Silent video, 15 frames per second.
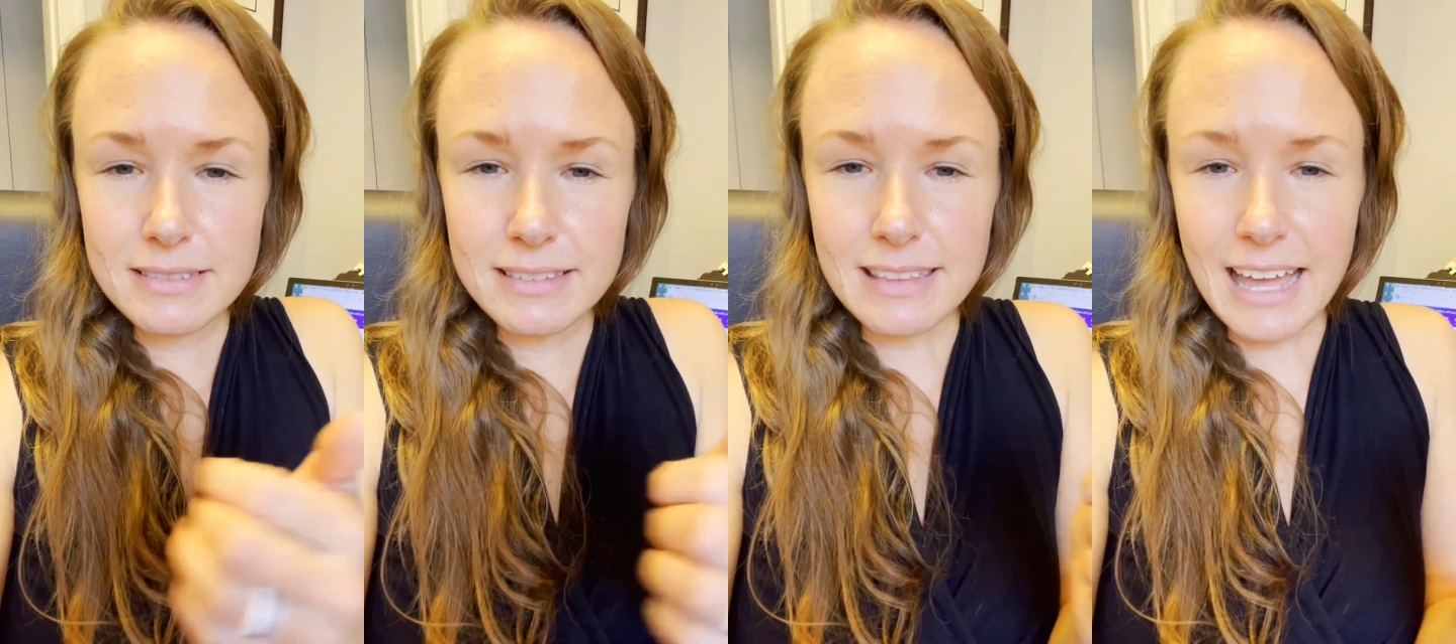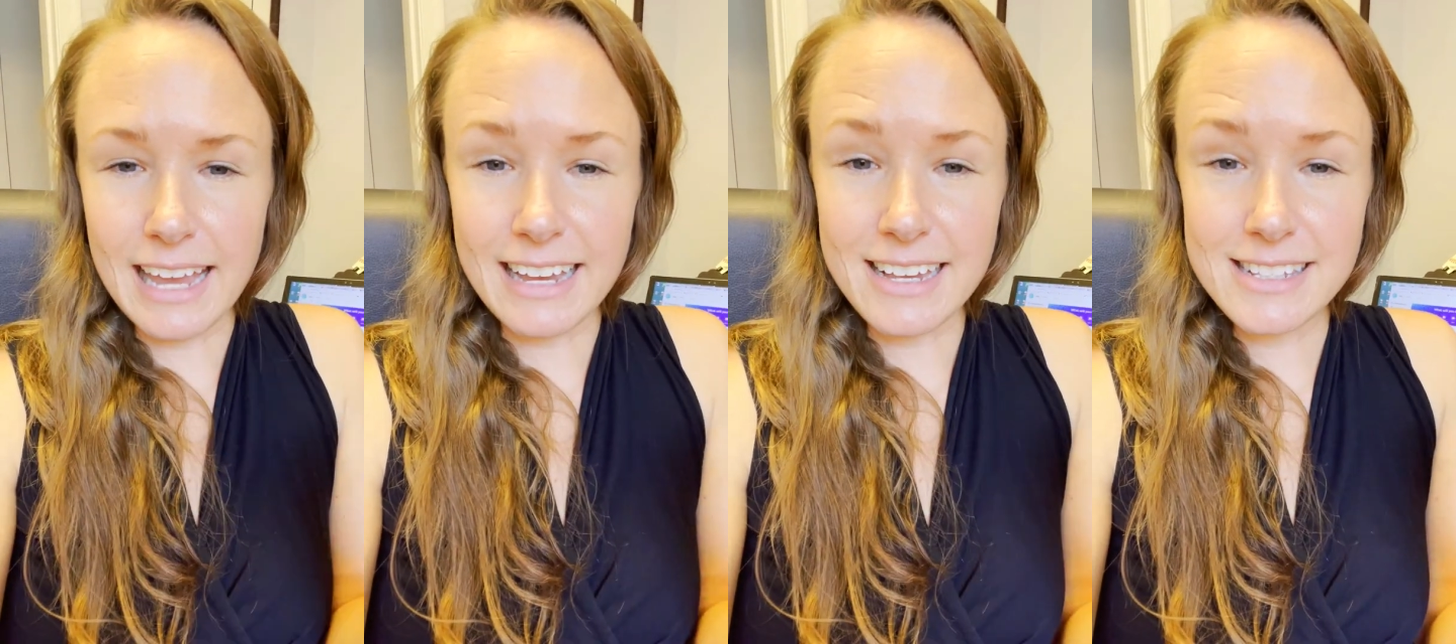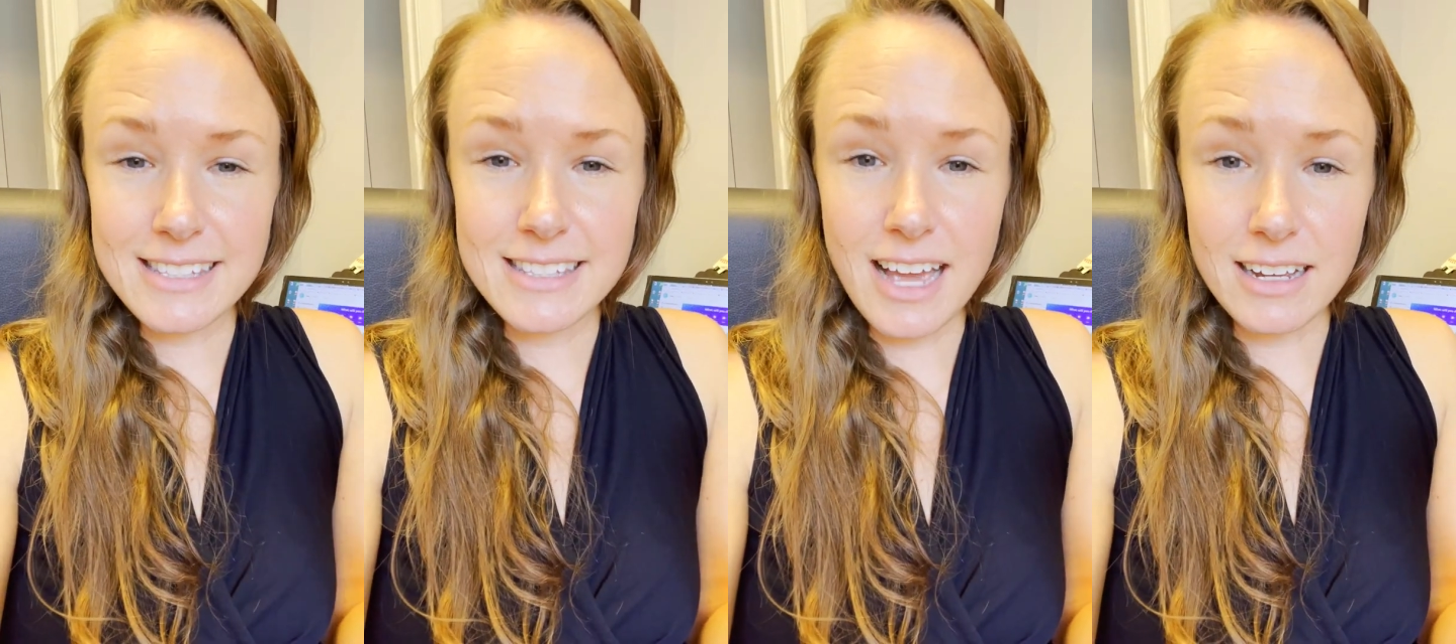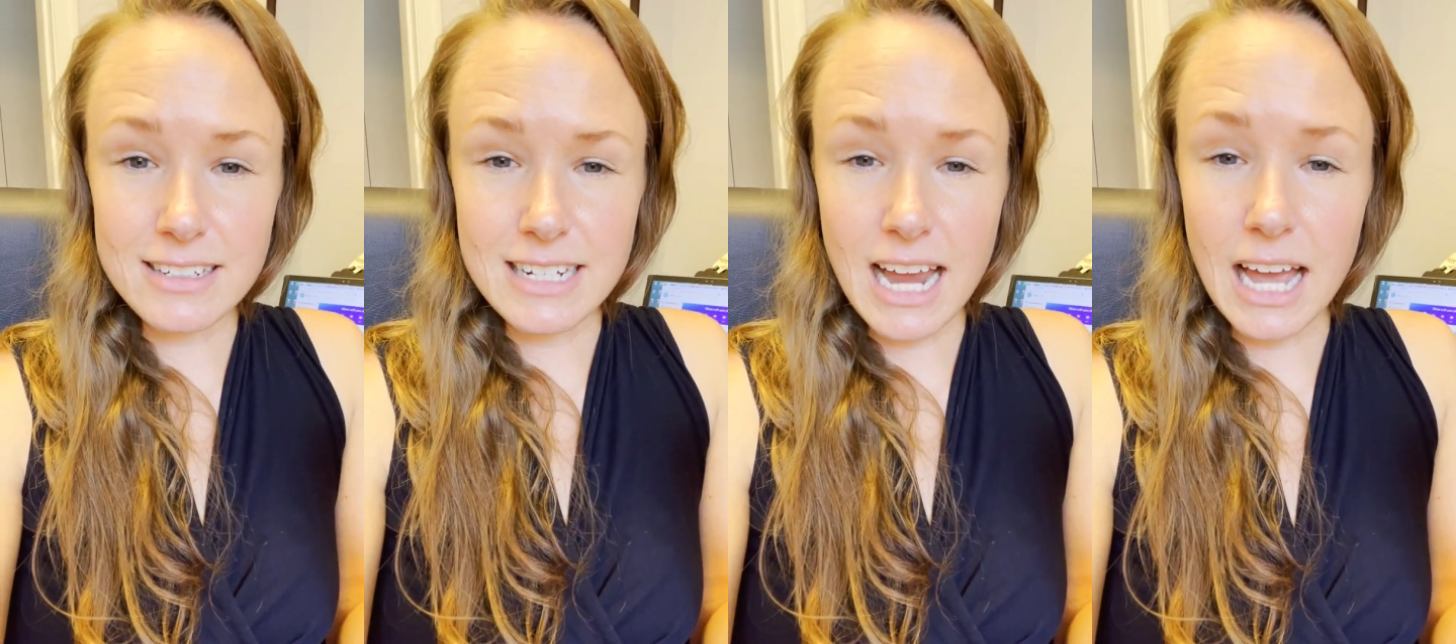like
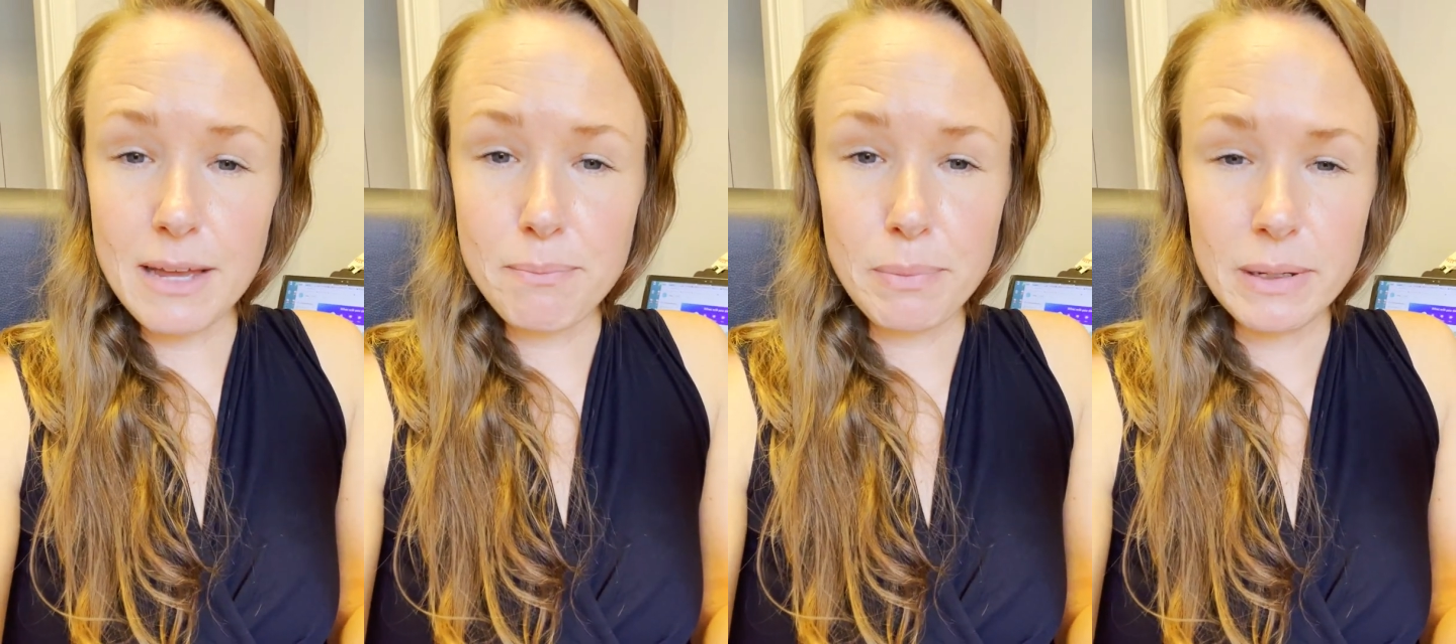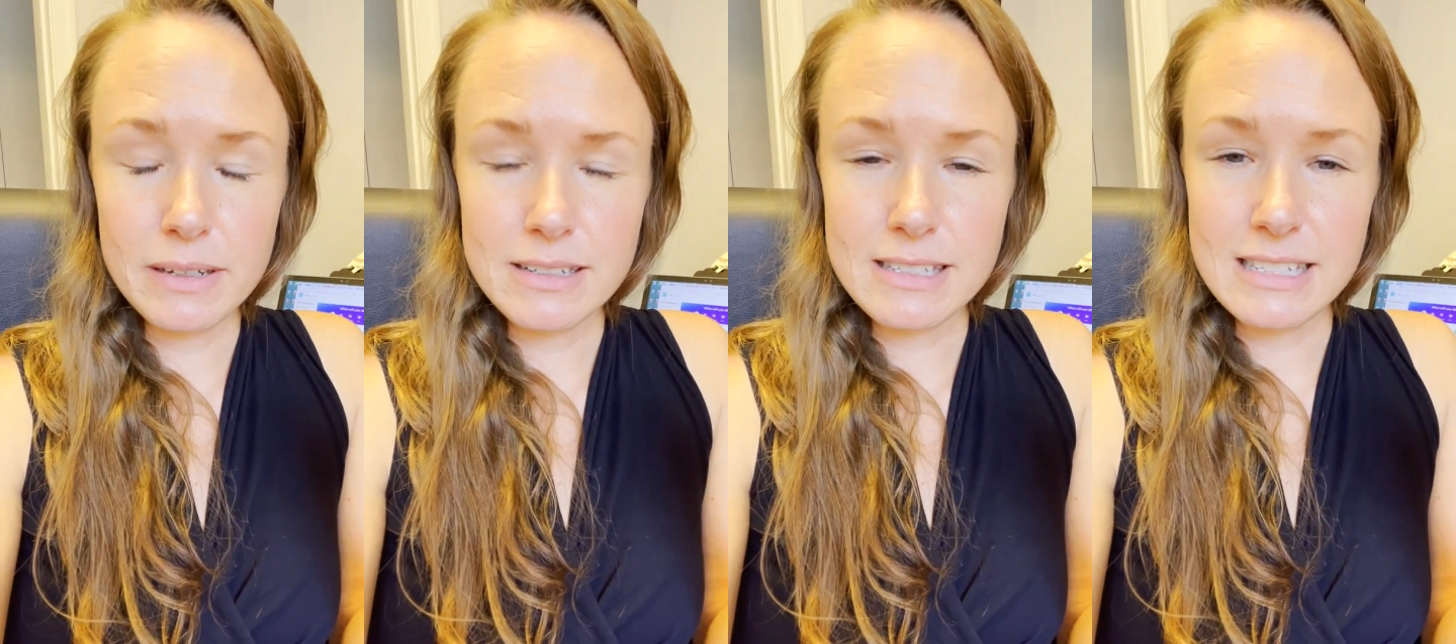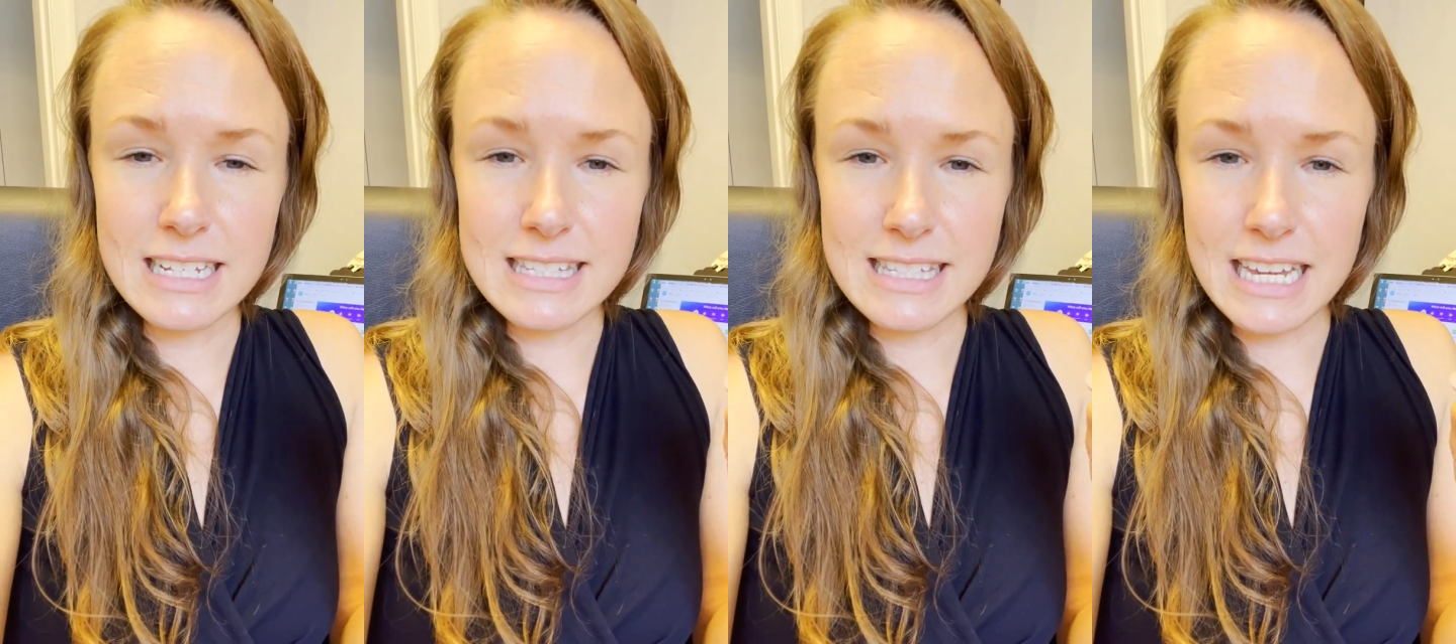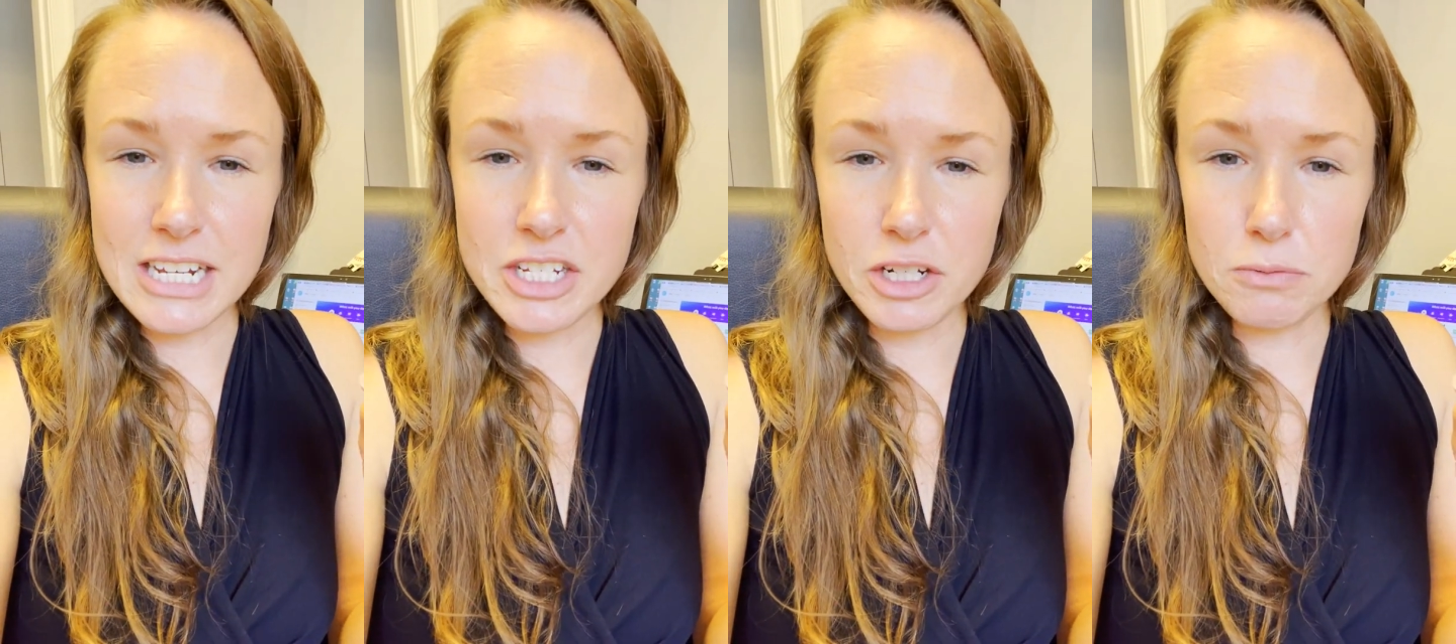sucked up
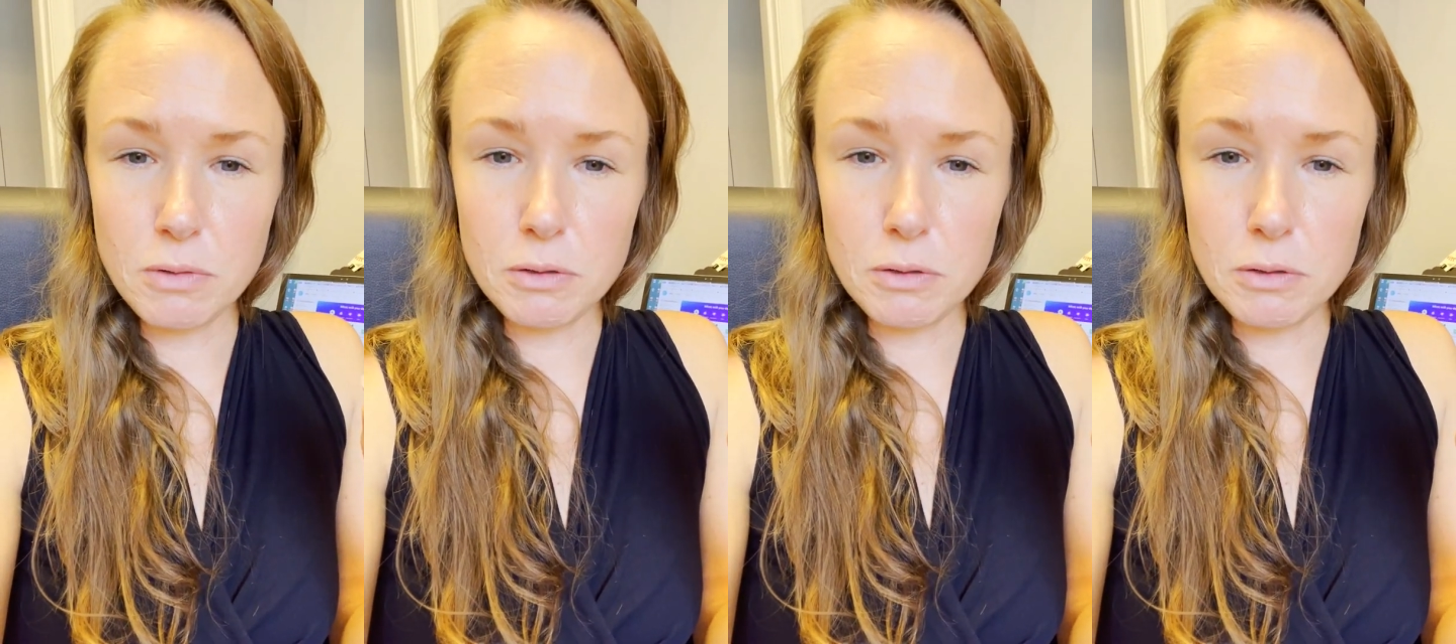sensation